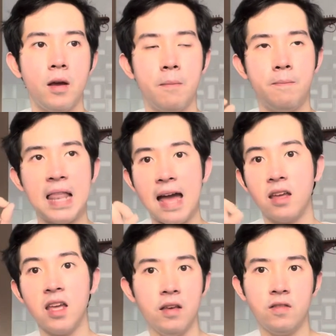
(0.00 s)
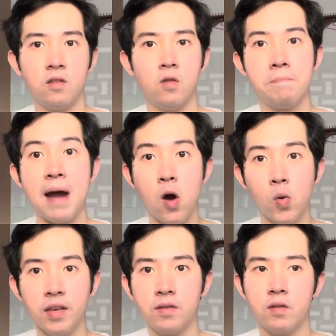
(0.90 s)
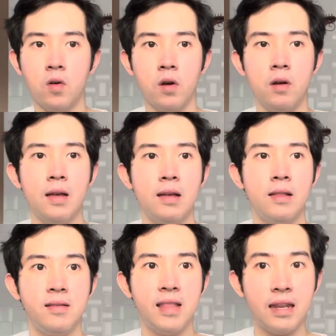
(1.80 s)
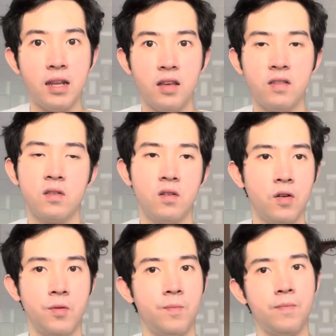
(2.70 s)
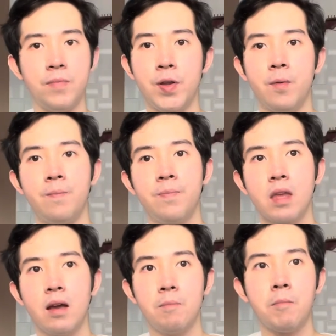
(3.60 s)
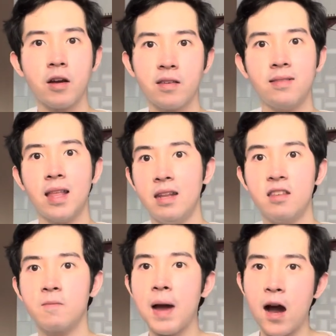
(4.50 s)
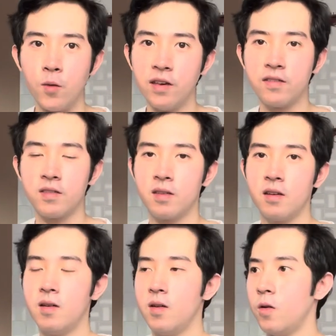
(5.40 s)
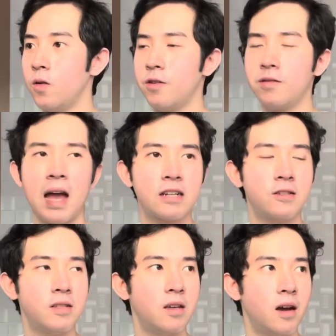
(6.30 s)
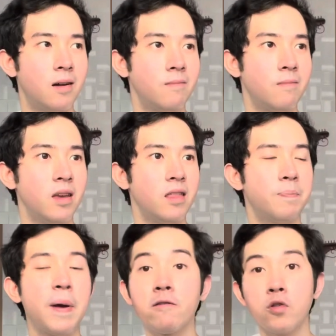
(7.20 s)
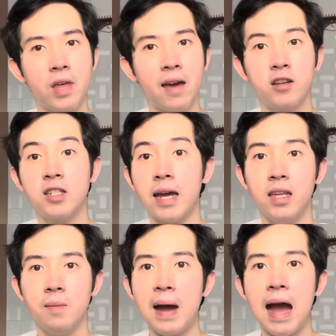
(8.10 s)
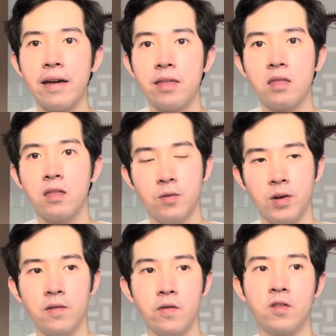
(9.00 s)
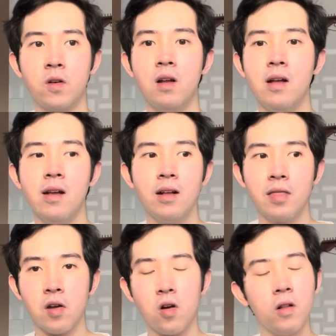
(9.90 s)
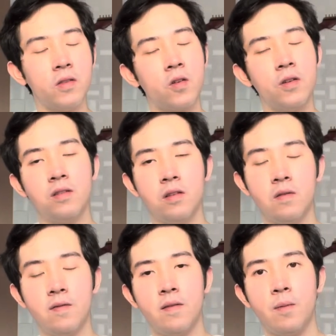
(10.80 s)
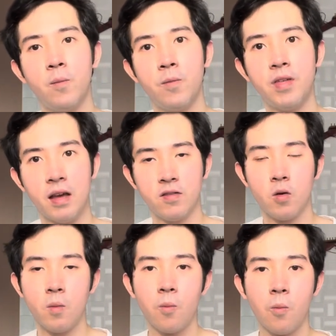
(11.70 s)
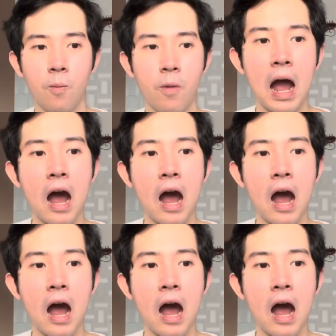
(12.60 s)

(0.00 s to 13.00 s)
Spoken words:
blankist, so Maoist, or Leninist, or, you know, Marxist, Leninist, Maoist, or there's actually, in Peru, they have the Shining Path, or whatever. So there are all sorts of things. So how